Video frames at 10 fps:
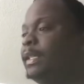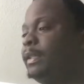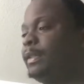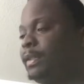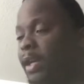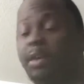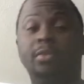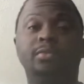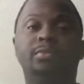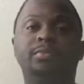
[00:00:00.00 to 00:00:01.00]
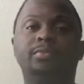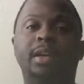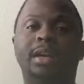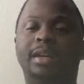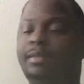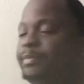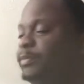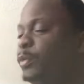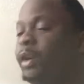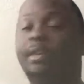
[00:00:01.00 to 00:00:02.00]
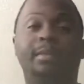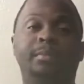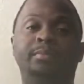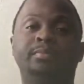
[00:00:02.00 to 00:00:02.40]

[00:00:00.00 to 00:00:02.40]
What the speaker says: So, we're going to